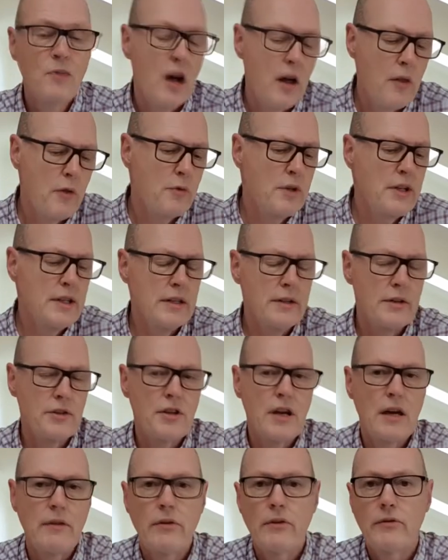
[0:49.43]
Other
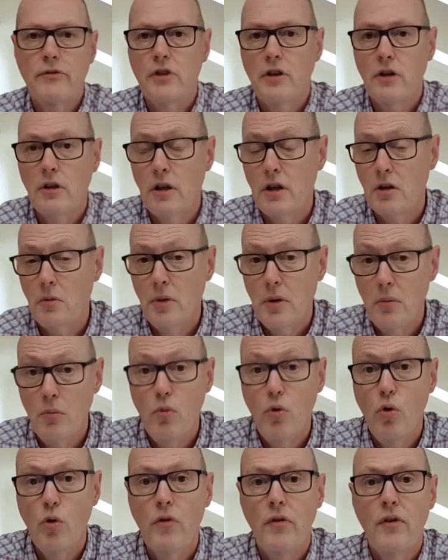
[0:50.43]
retailers have it for a little bit
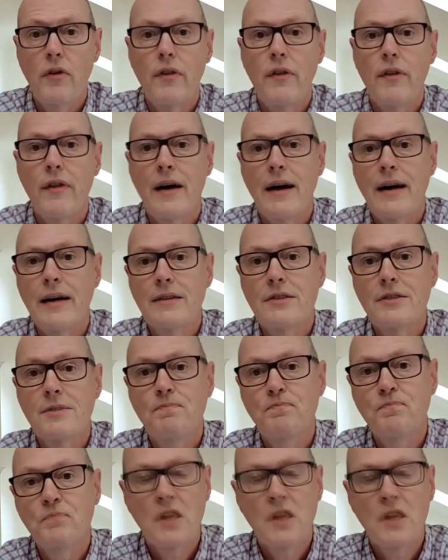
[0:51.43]
more than that.